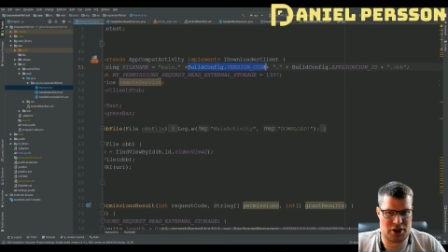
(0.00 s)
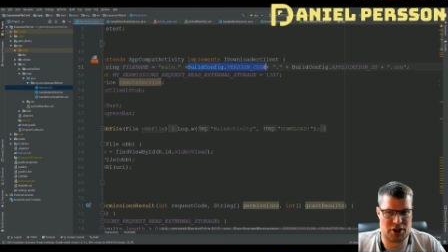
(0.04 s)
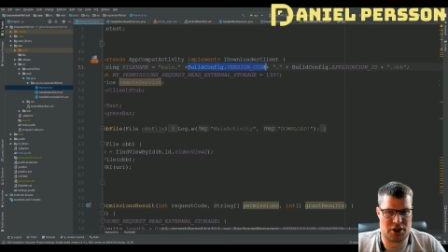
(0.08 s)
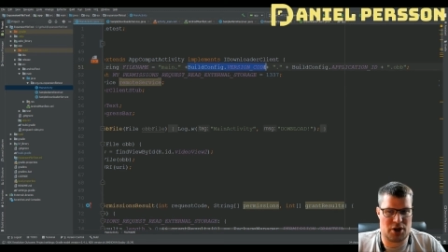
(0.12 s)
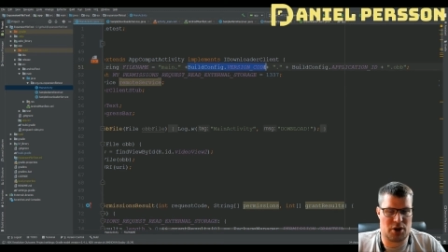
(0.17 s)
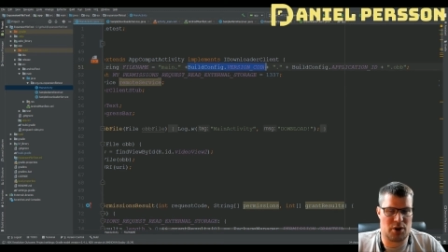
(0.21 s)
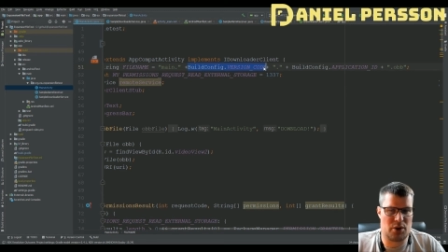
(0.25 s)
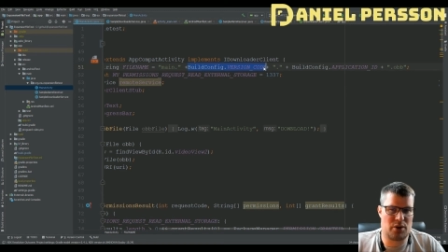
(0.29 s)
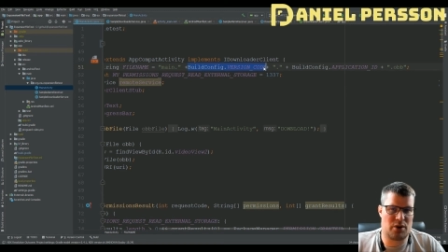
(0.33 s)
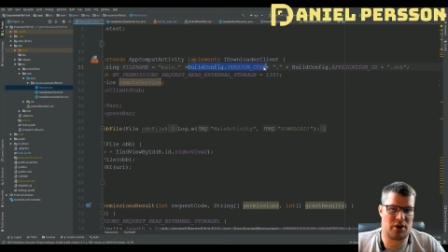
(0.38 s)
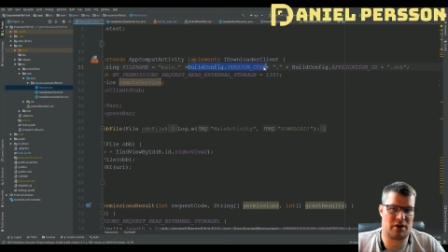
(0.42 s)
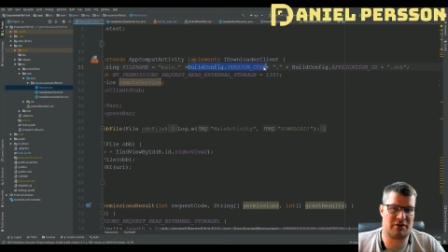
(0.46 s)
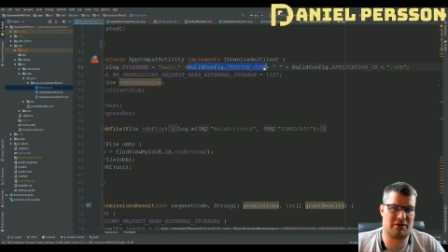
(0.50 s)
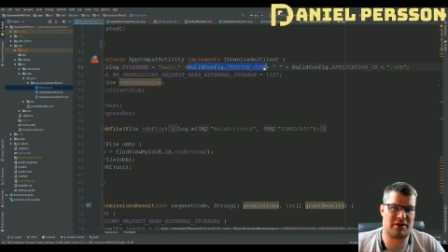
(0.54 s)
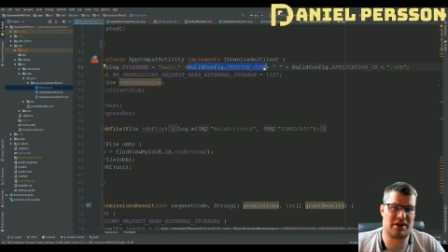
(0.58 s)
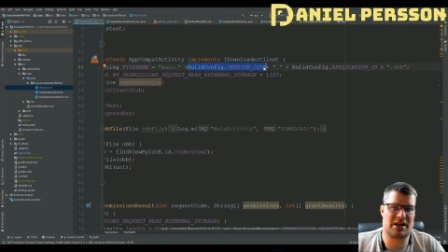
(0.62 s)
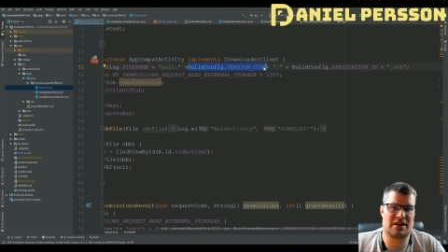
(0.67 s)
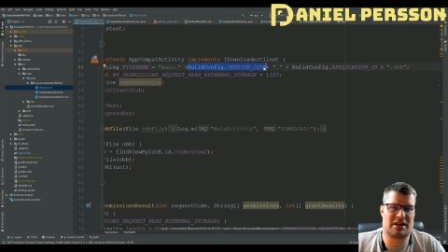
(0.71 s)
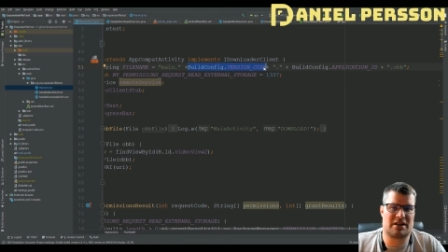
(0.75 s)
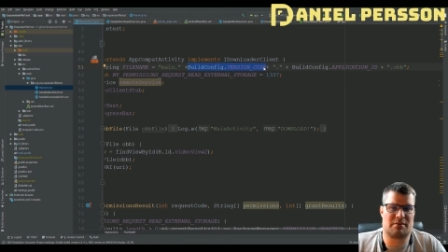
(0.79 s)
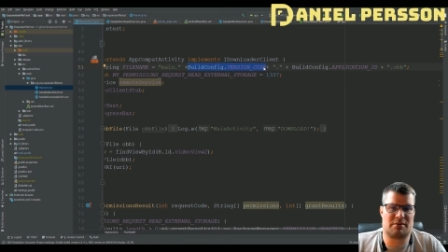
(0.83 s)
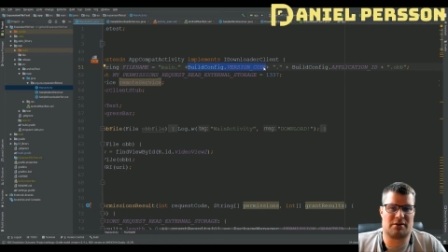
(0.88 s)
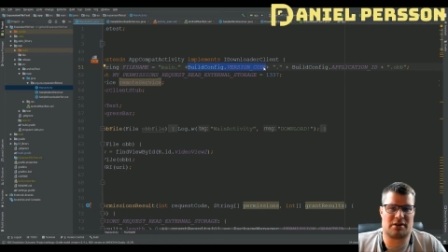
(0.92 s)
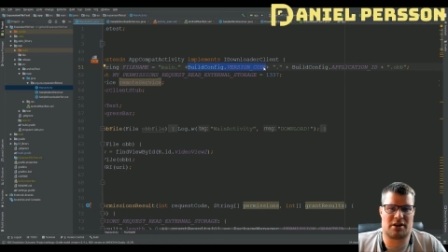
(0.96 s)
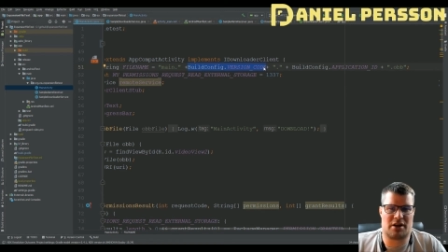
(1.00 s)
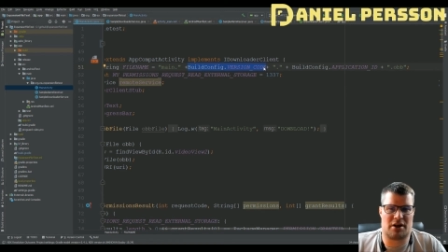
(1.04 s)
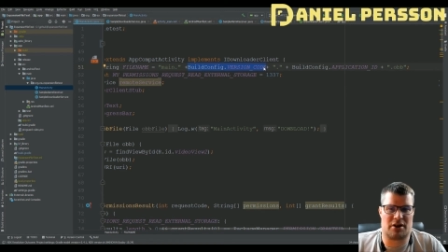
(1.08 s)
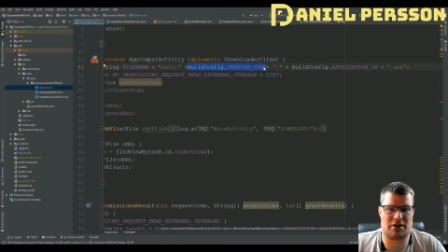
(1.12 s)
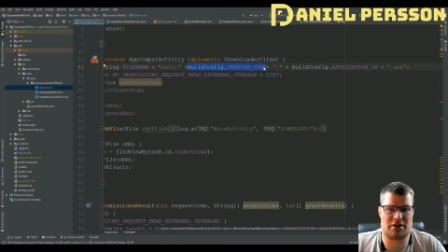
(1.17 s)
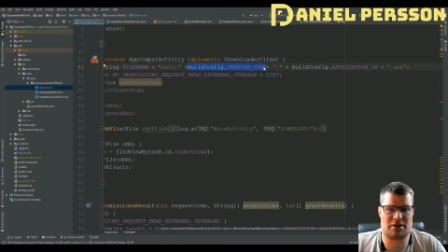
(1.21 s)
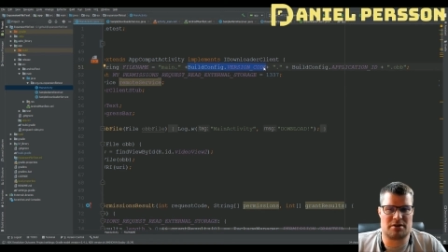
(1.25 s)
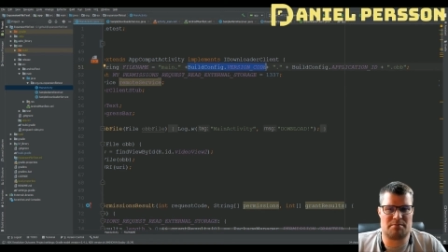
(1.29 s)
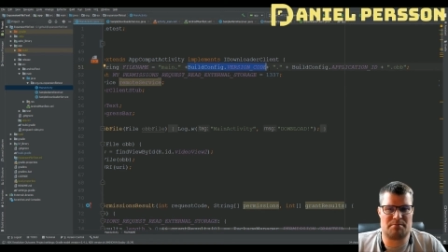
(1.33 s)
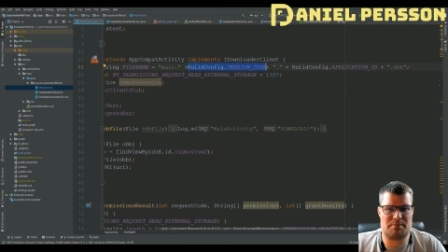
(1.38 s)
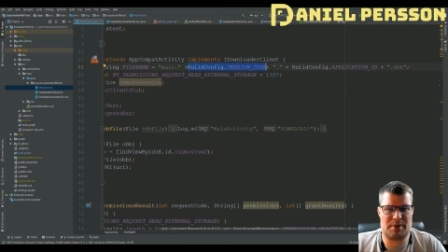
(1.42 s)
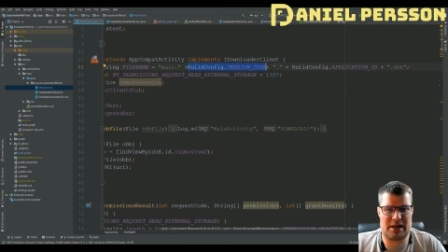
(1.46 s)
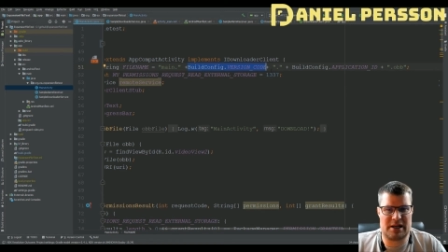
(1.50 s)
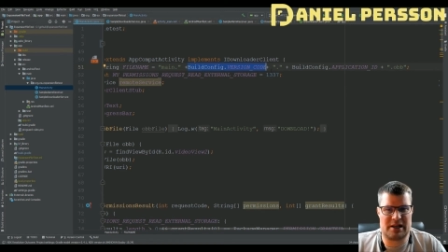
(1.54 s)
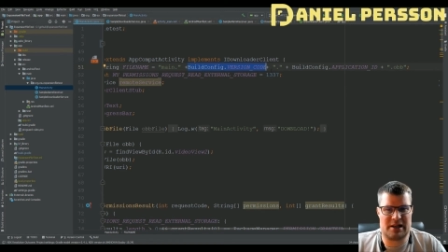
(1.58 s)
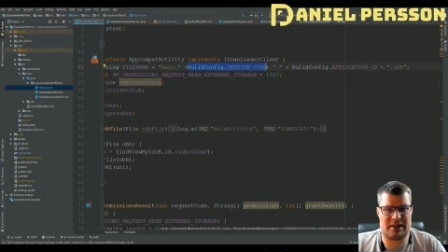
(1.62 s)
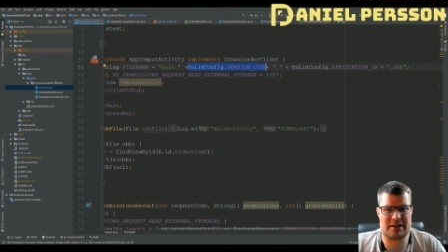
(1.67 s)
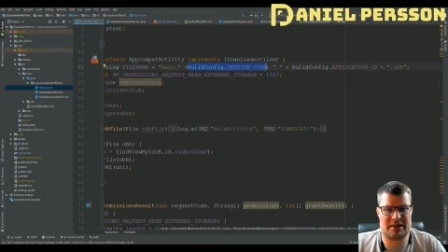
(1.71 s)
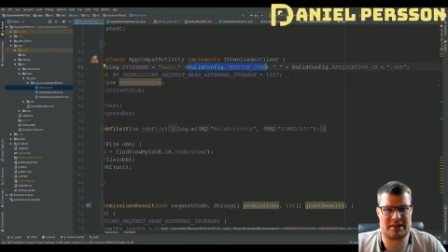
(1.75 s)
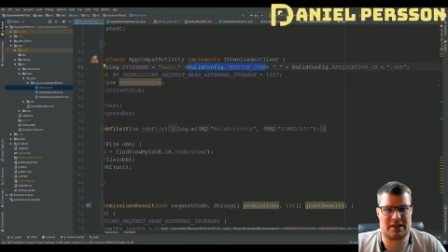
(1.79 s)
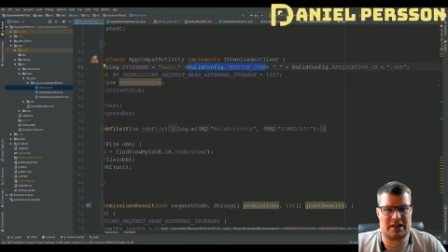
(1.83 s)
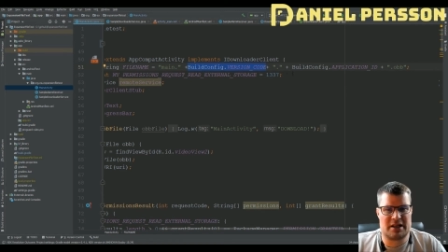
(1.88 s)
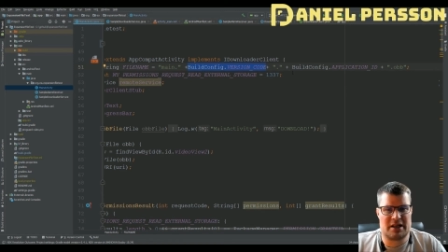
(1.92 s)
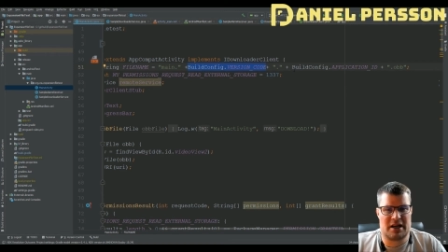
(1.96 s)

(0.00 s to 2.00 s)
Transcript: code of the current build